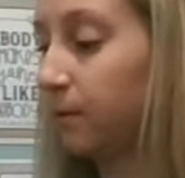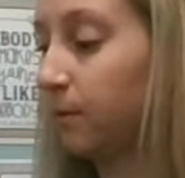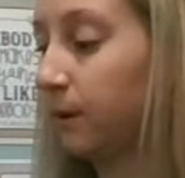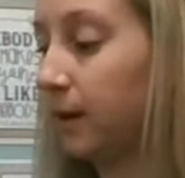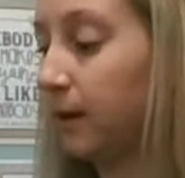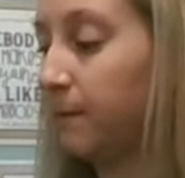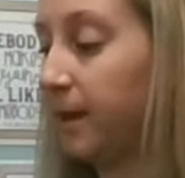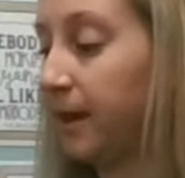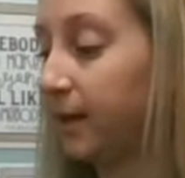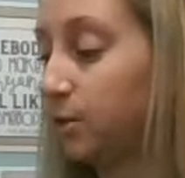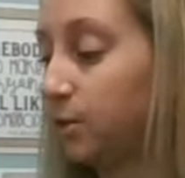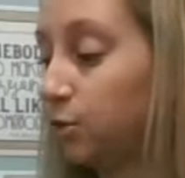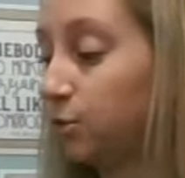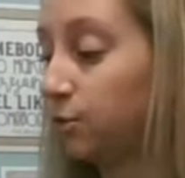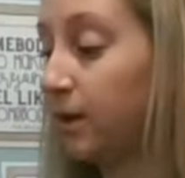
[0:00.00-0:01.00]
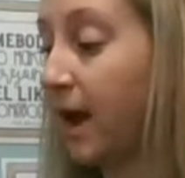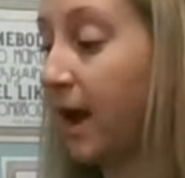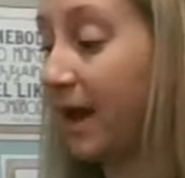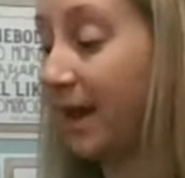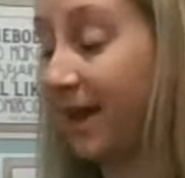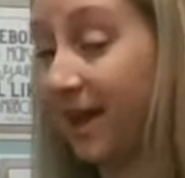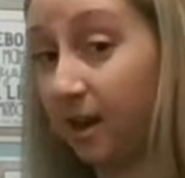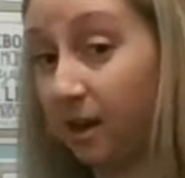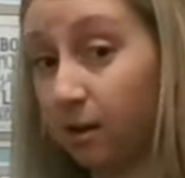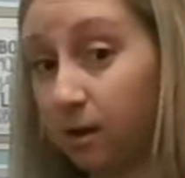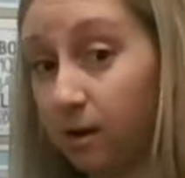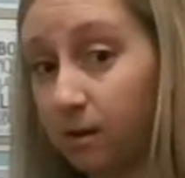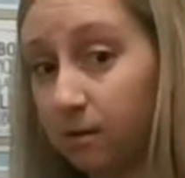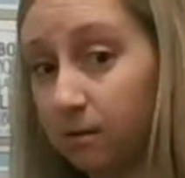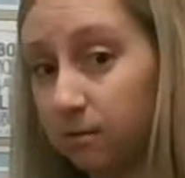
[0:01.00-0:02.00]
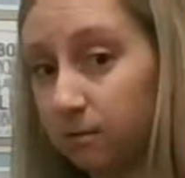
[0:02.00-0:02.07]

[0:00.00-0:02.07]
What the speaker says: We're going to make a triangle.